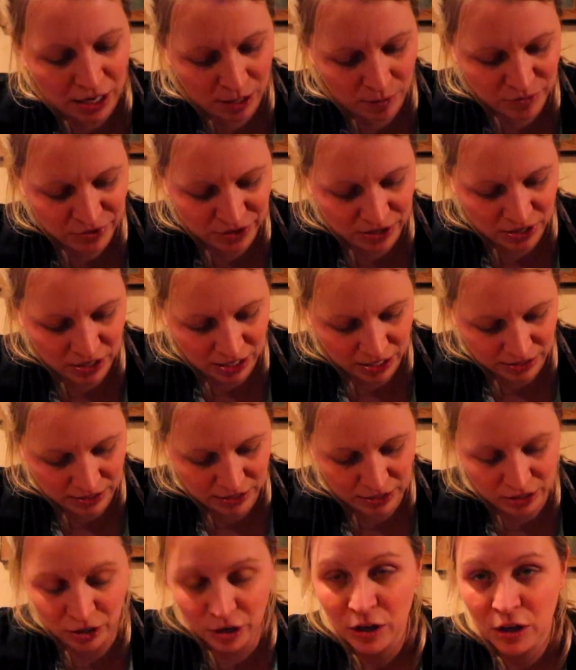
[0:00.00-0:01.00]
names in
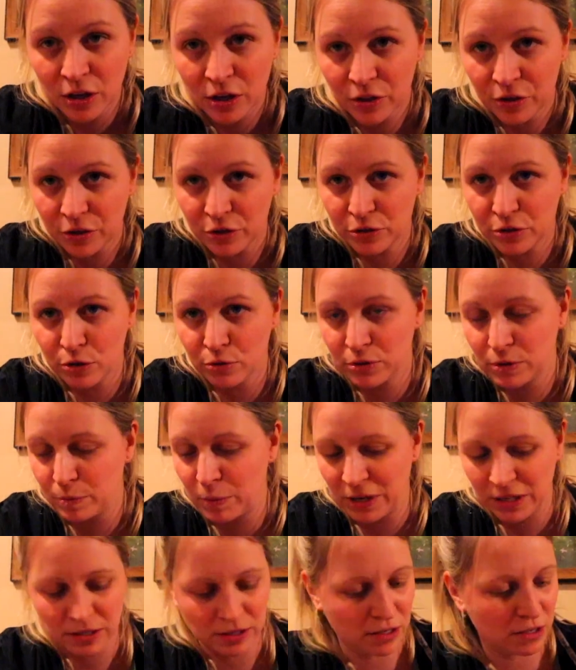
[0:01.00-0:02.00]
Etsy, there's no
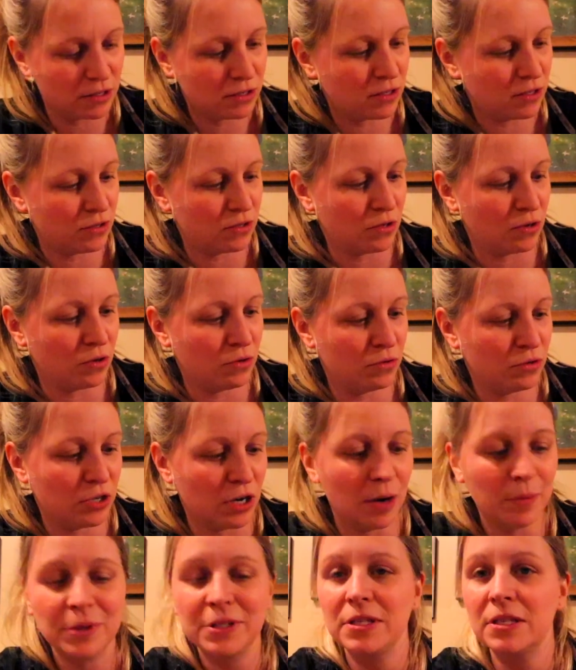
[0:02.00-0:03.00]
spaces. So
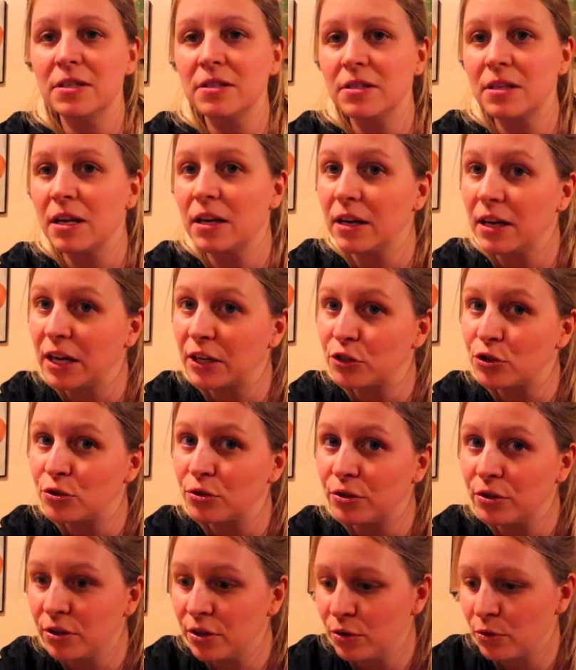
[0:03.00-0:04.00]
Thomas's
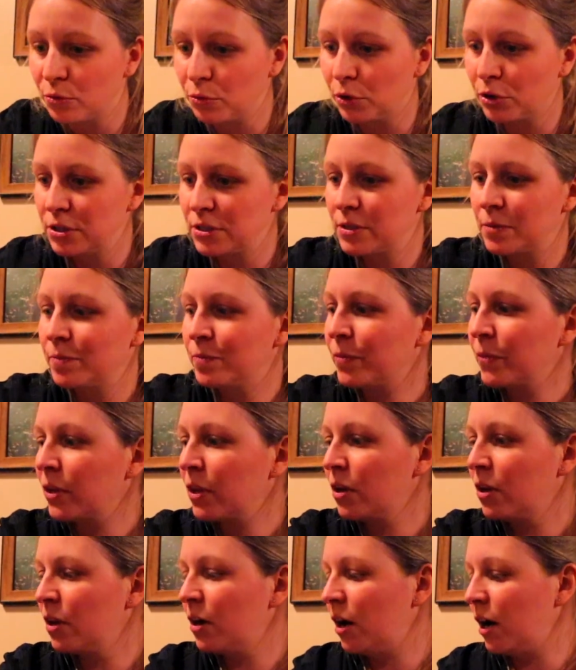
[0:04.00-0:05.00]
Natural Roots.
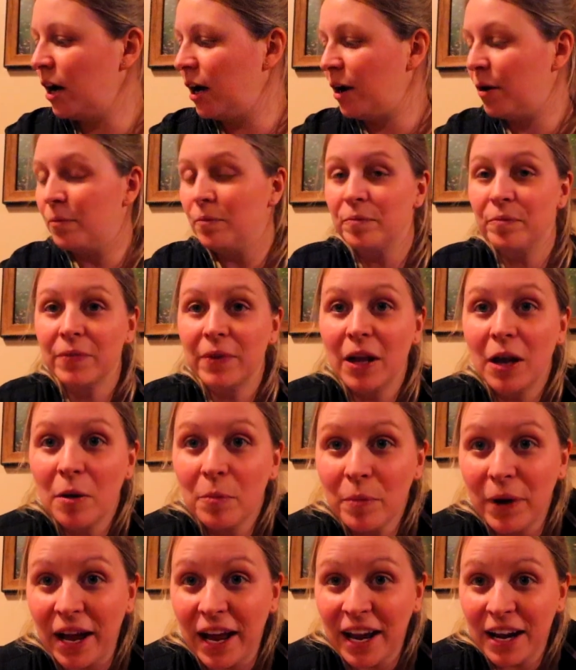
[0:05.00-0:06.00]
Um,
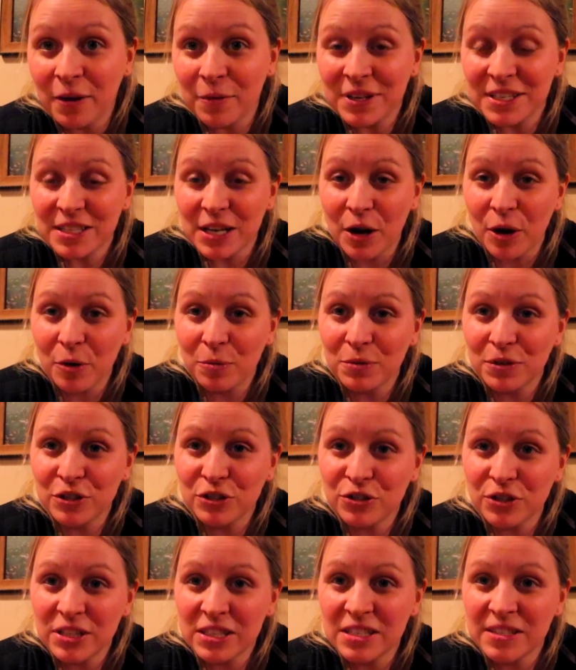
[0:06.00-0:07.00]
but anyways, I hope you
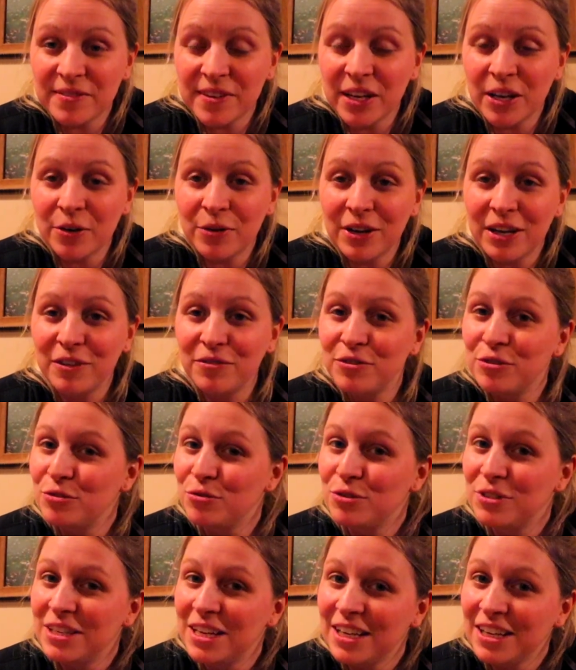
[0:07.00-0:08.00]
enjoyed this video. If you
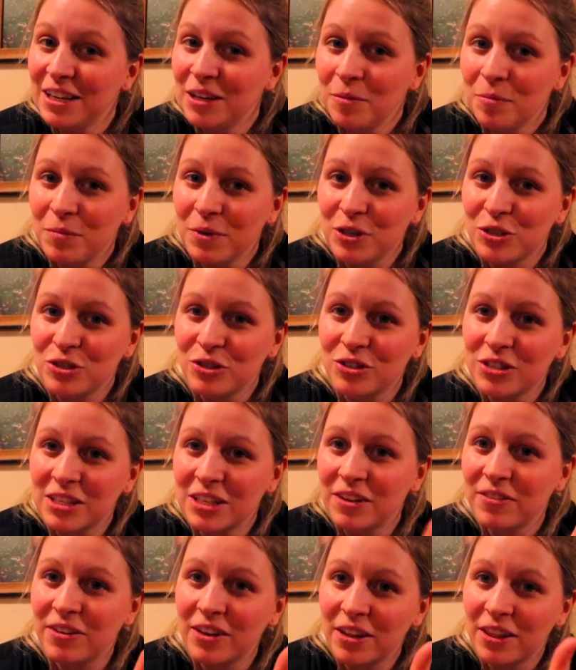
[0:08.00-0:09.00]
did, be sure to
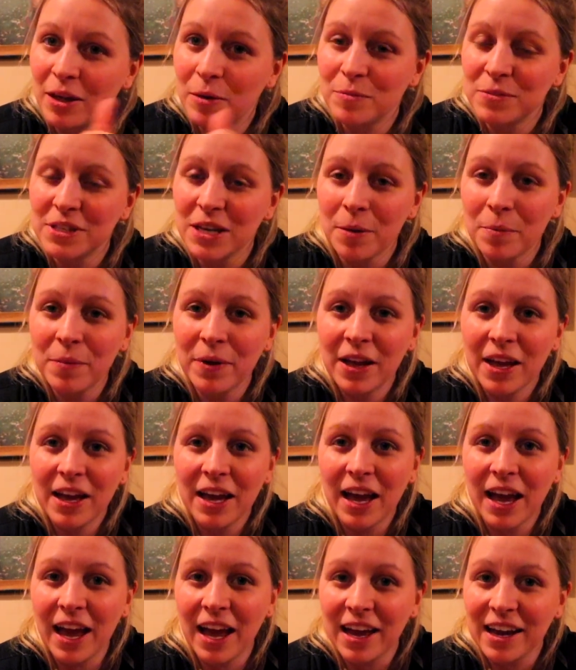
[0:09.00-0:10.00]
give it a thumbs up
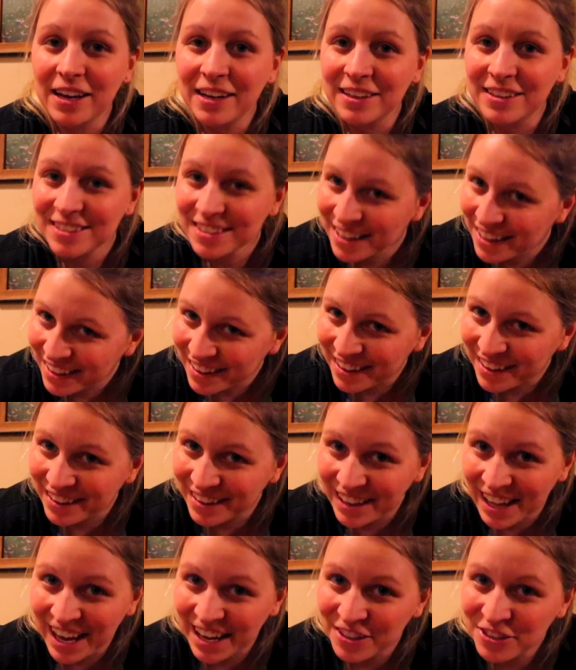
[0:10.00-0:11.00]
and
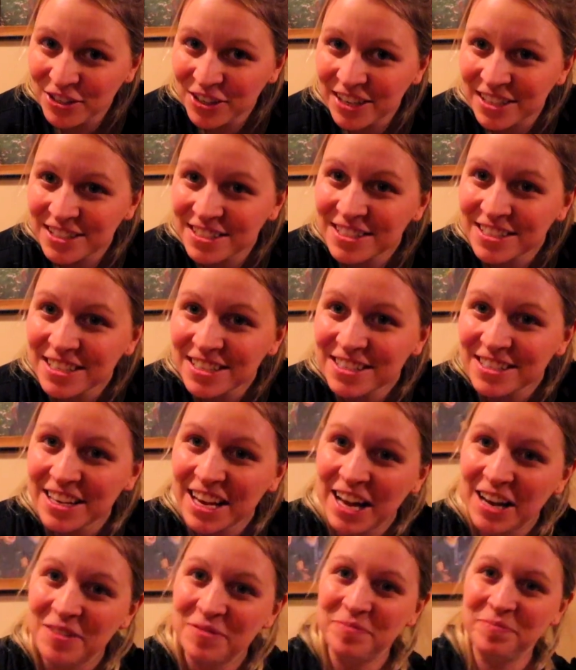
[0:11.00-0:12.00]
glad you got to see us
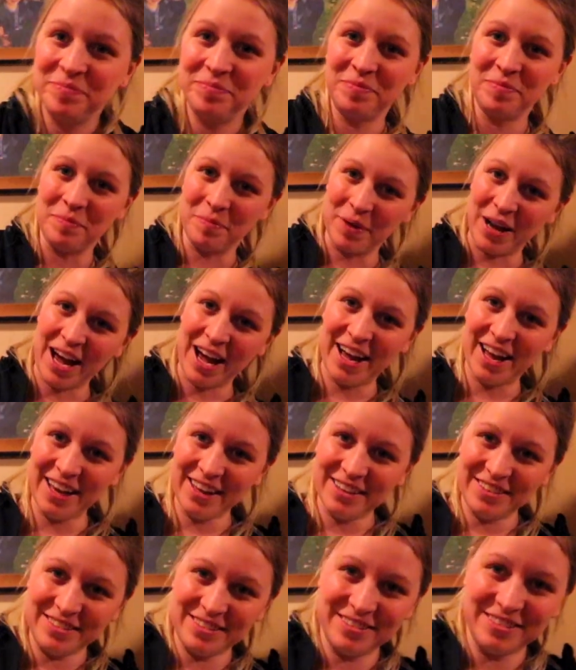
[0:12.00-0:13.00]
again.
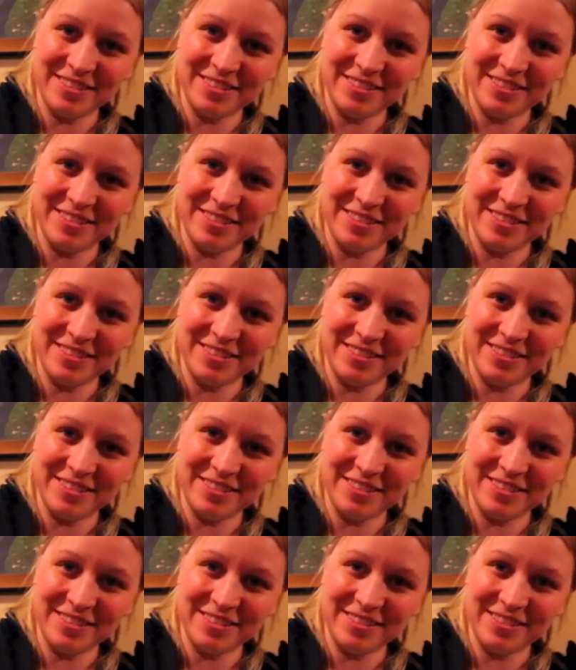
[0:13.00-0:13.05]
Bye!